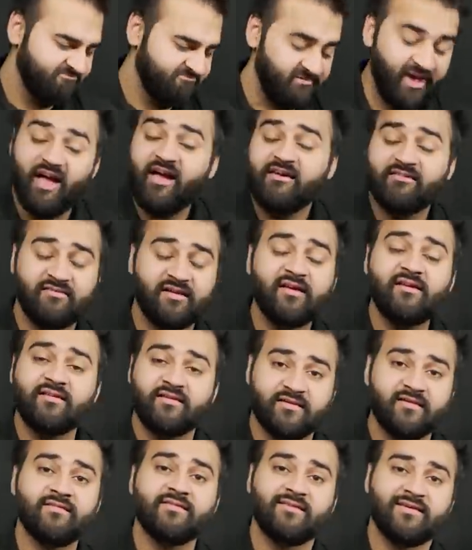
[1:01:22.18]
Yeah. Oh,
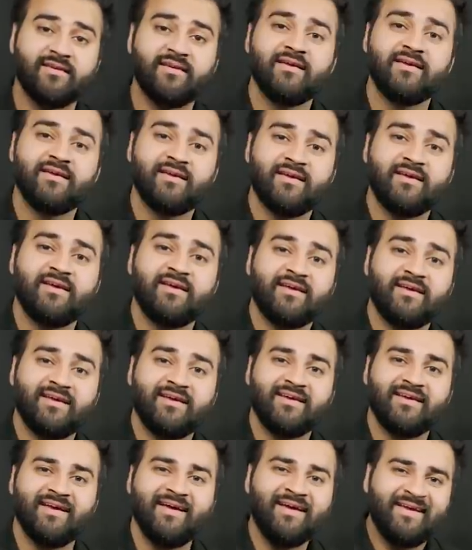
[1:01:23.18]
I could just I could
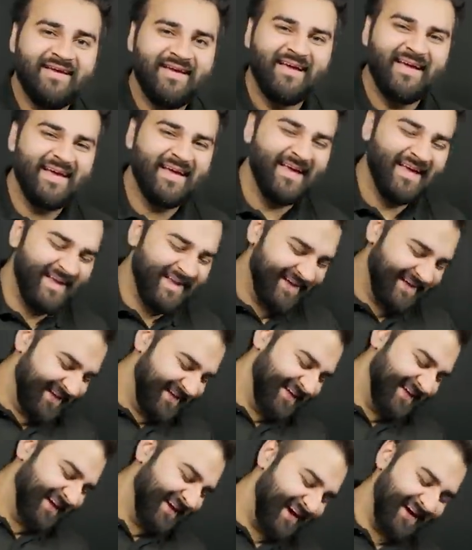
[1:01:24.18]
could get lucky here.
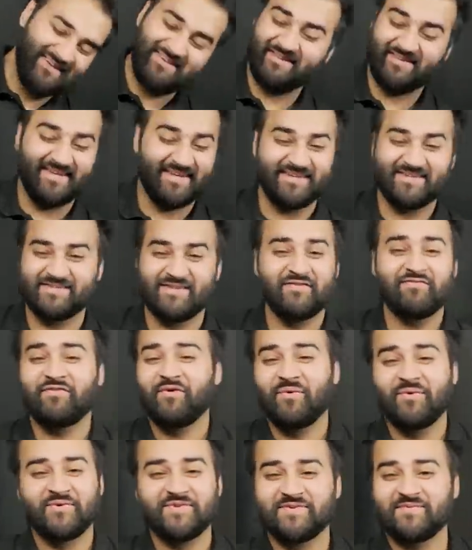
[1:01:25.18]
I don't think so. They're
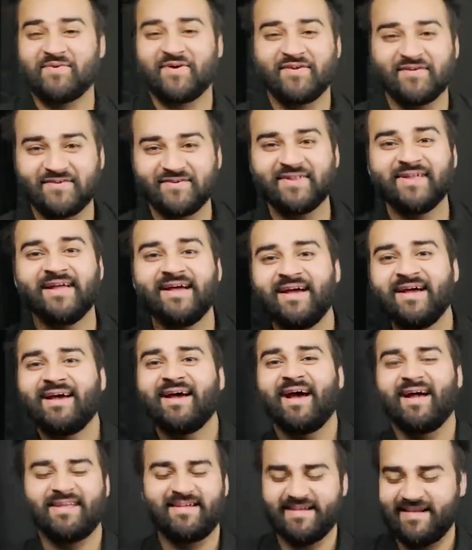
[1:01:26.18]
four wounds a model,
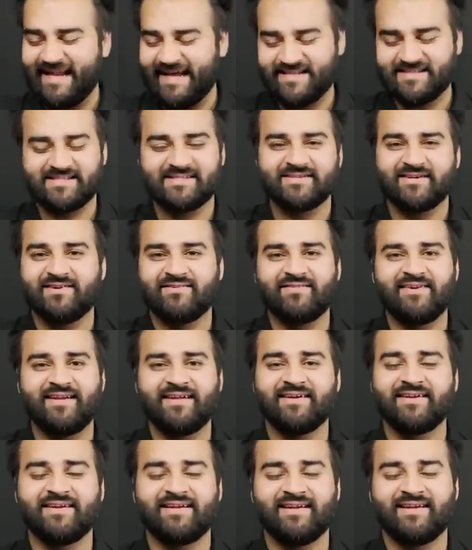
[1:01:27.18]
and your lances aren't
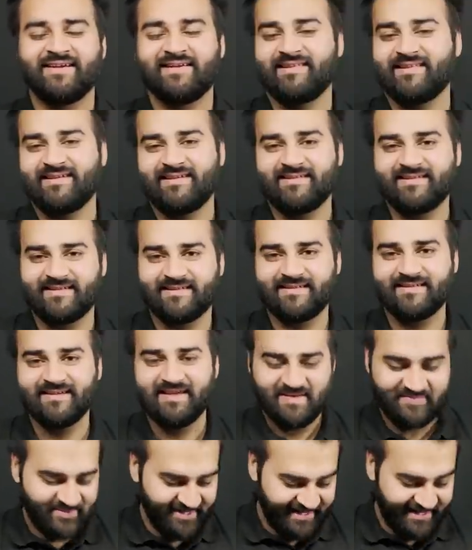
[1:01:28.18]
really gonna hit, are they? So.
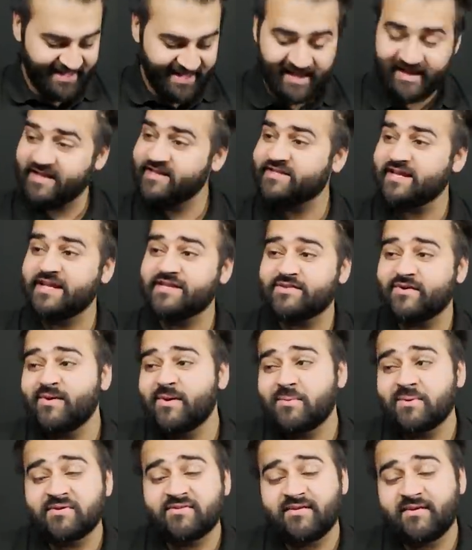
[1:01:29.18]
But yeah, it's it's
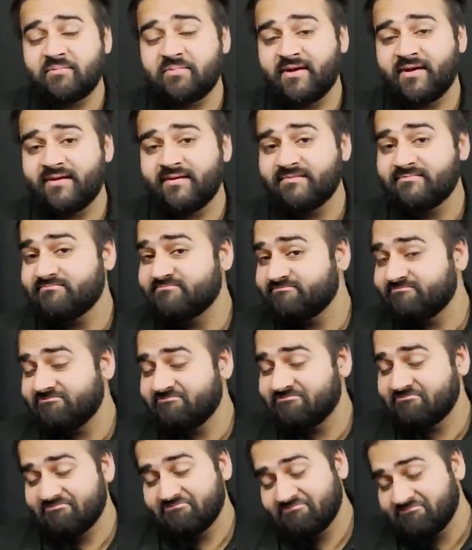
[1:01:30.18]
only one. Because it could be. I'm just
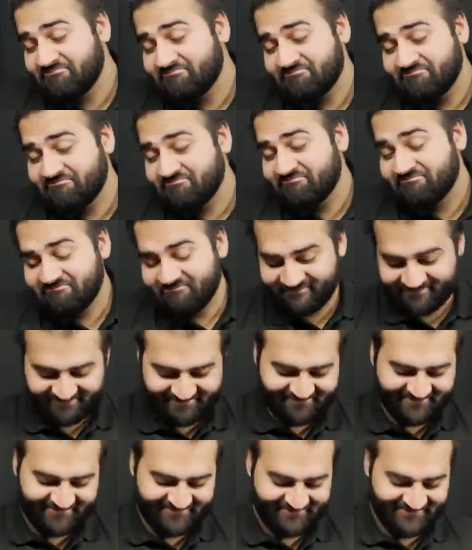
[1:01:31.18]
thinking, right? Because you've got
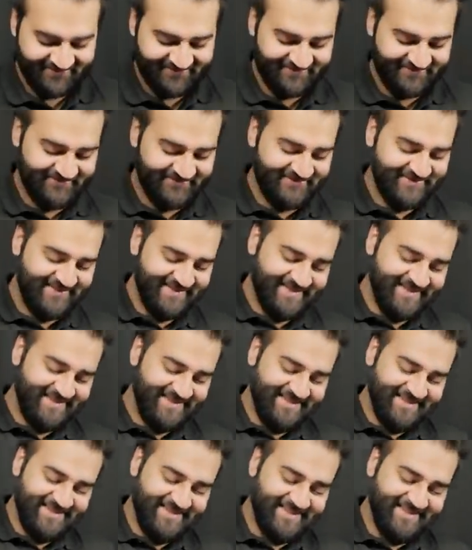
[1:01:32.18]
three three in a squad,
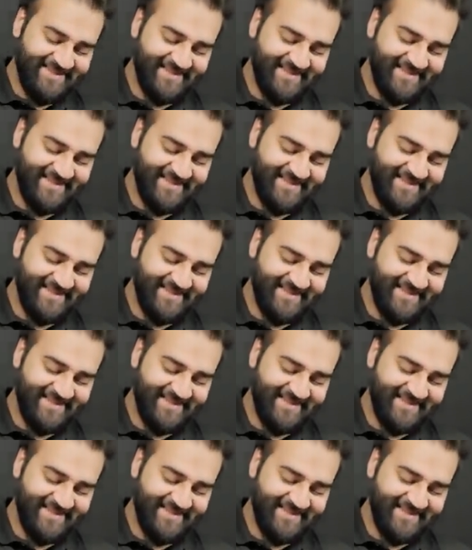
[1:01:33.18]
right?